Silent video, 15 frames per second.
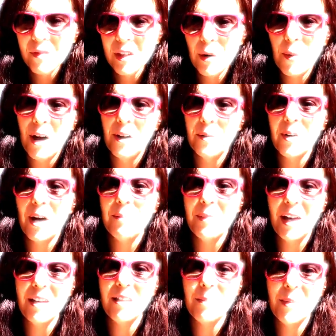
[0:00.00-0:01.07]
Well, I'm
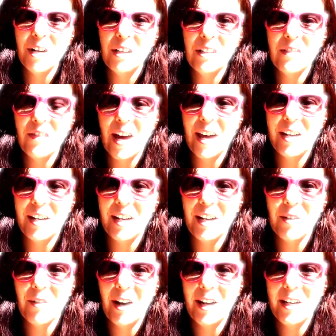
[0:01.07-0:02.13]
in the middle of
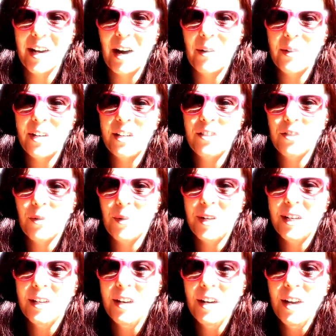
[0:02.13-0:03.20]
editing right now, and it's
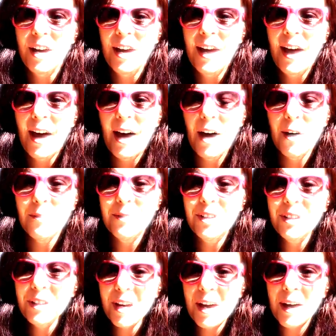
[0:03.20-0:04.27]
going
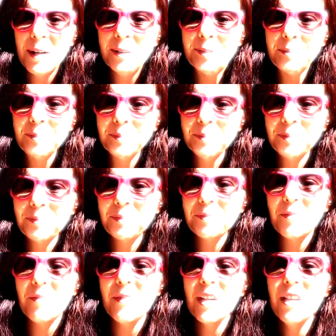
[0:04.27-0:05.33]
to layout.
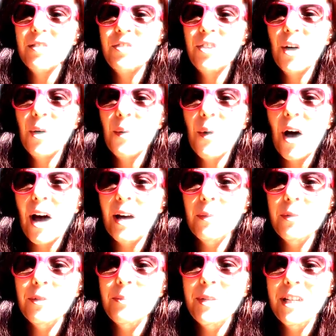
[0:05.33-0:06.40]
So I
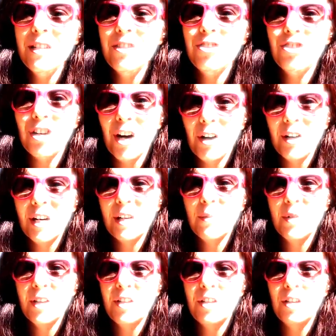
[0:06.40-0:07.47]
will be sharing
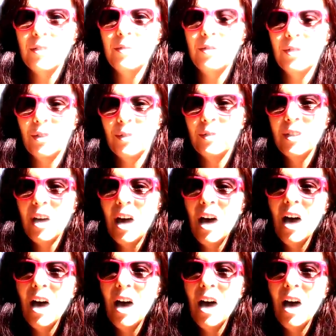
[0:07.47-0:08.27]
with you soon